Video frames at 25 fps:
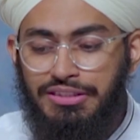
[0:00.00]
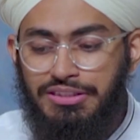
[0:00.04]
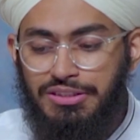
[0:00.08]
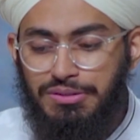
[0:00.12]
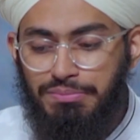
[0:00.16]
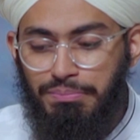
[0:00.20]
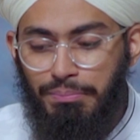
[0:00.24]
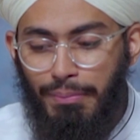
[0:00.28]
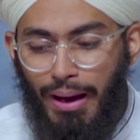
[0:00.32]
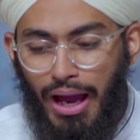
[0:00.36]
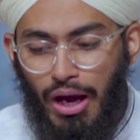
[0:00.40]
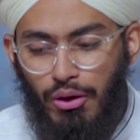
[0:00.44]

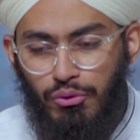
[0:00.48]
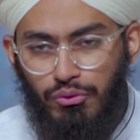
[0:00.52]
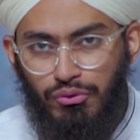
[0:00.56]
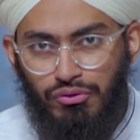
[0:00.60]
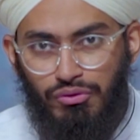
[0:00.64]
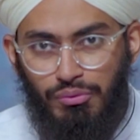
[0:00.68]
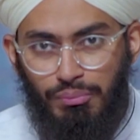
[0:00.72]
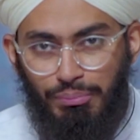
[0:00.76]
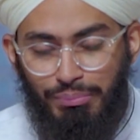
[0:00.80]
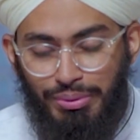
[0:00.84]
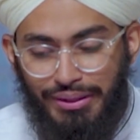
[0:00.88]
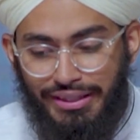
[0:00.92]
His
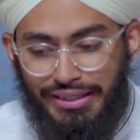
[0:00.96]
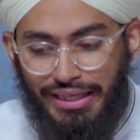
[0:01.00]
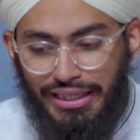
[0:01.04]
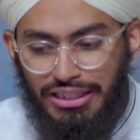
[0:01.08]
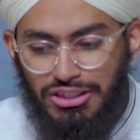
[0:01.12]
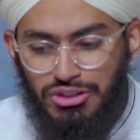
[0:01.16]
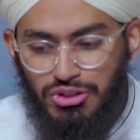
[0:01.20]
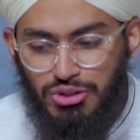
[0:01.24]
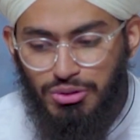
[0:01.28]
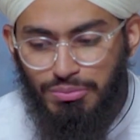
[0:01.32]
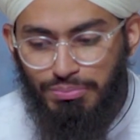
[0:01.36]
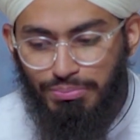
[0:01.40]
mouth
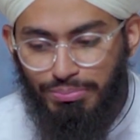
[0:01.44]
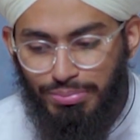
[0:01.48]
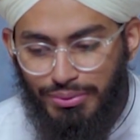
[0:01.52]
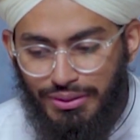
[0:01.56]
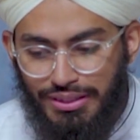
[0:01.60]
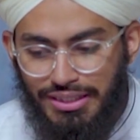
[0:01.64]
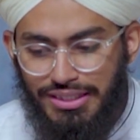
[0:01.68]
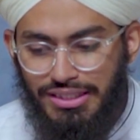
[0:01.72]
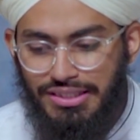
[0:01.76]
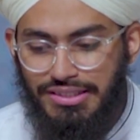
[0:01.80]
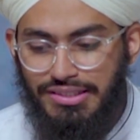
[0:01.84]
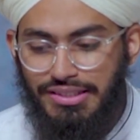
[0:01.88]
began to
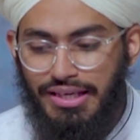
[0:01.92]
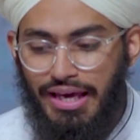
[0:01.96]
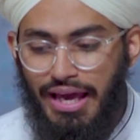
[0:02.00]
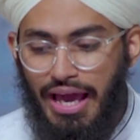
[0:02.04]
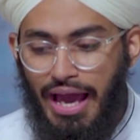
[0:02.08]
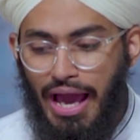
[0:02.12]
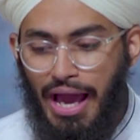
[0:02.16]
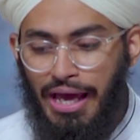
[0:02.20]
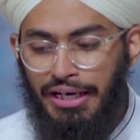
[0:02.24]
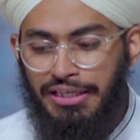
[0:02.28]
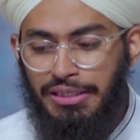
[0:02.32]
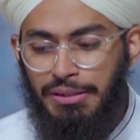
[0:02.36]
bleed
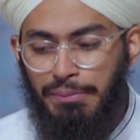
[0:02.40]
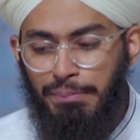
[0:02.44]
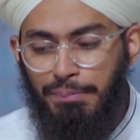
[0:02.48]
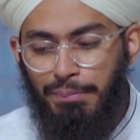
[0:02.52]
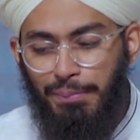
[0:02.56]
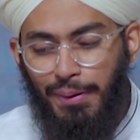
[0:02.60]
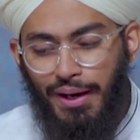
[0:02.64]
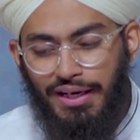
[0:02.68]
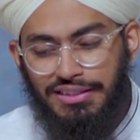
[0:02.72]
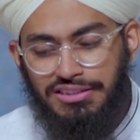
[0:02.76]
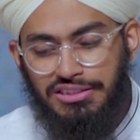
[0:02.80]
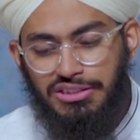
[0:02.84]
and he
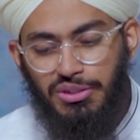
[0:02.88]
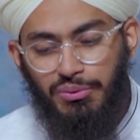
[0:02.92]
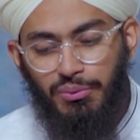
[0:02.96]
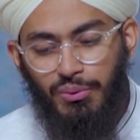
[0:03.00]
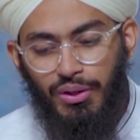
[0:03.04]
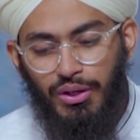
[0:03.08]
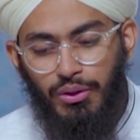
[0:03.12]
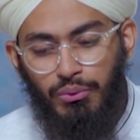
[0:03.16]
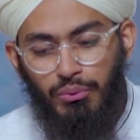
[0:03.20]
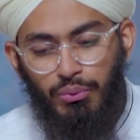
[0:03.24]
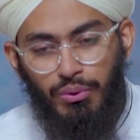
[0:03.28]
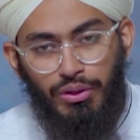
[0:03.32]
passed
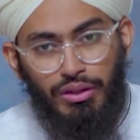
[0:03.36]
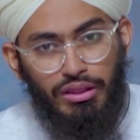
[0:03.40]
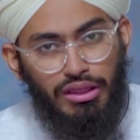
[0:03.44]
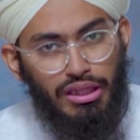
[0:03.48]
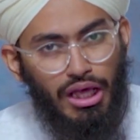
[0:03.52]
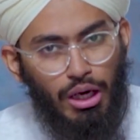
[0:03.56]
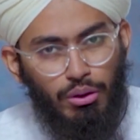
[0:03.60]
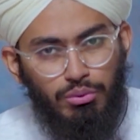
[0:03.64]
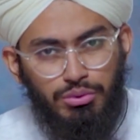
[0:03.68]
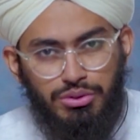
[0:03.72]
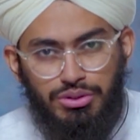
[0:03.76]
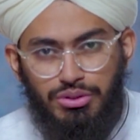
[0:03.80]
away
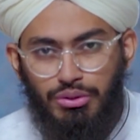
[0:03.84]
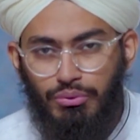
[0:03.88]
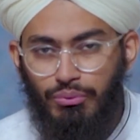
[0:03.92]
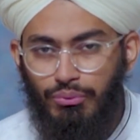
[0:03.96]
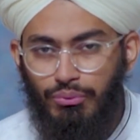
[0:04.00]
without